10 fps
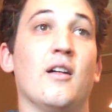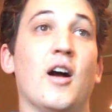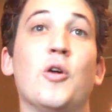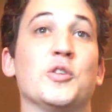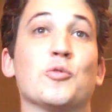
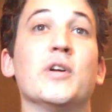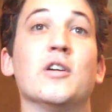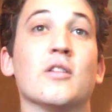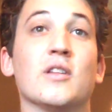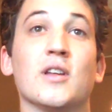oh, it's real.
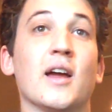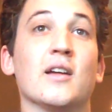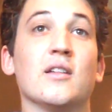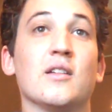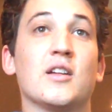
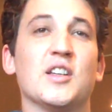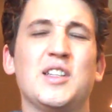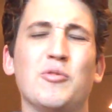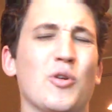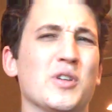Because
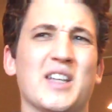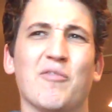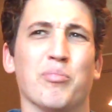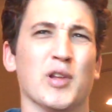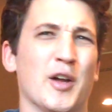he would always
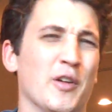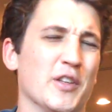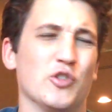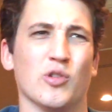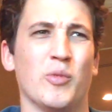have blood on the
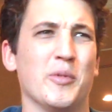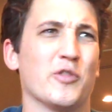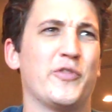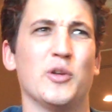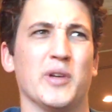drum. When we were
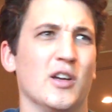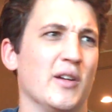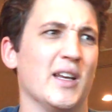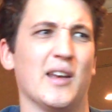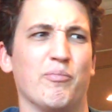filming, he'd
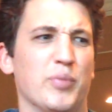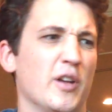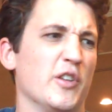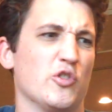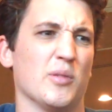have blood
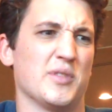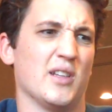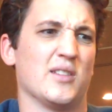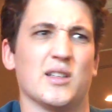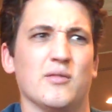on the drums, and I
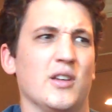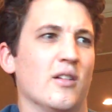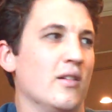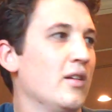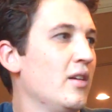was like,
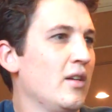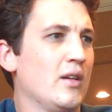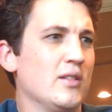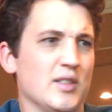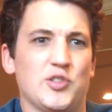
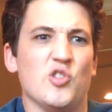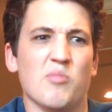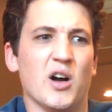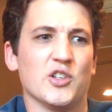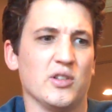is this too
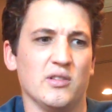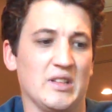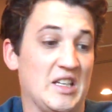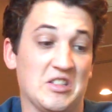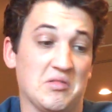much? And
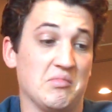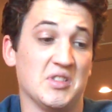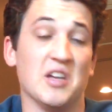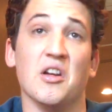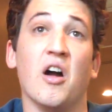he
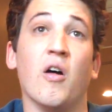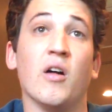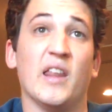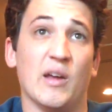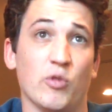said no.
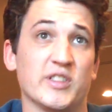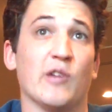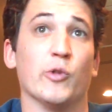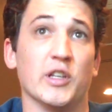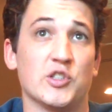And then once I
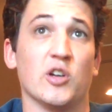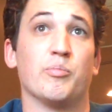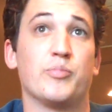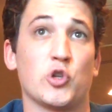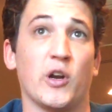really started
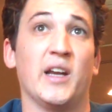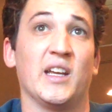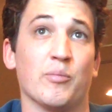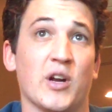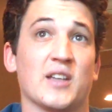training
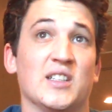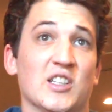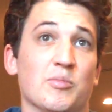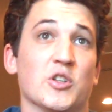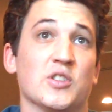and practicing
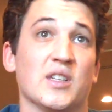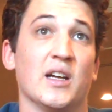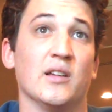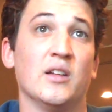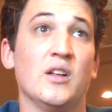as much as
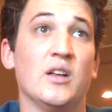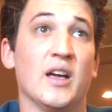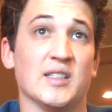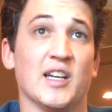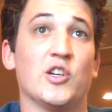
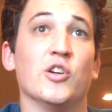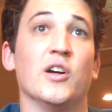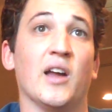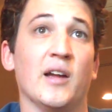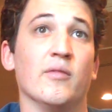I
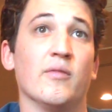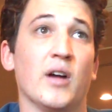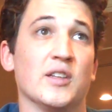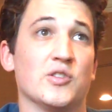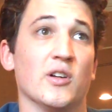could, I
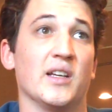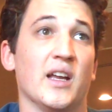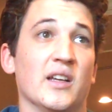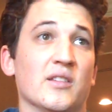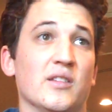started
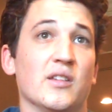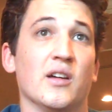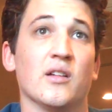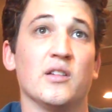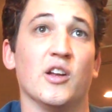getting
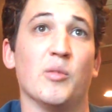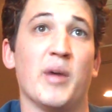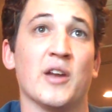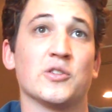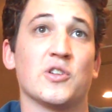the
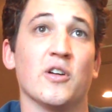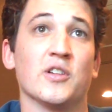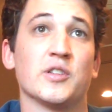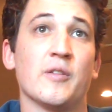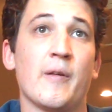battle scars.